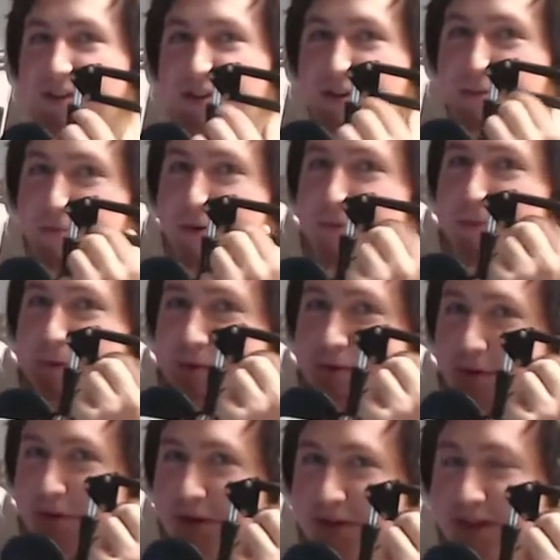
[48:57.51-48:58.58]
Just play
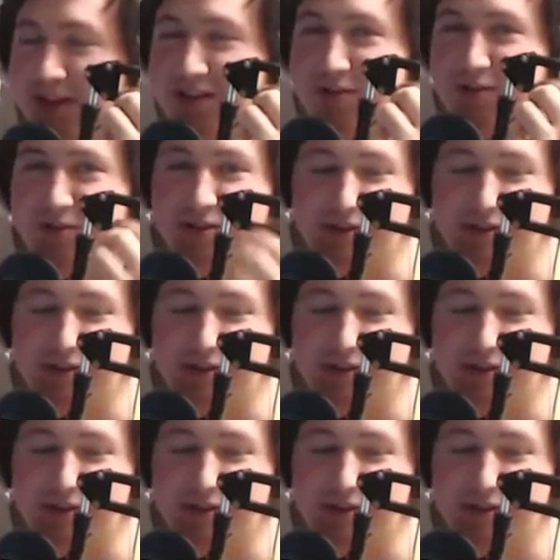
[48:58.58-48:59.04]
Persona and then don't talk to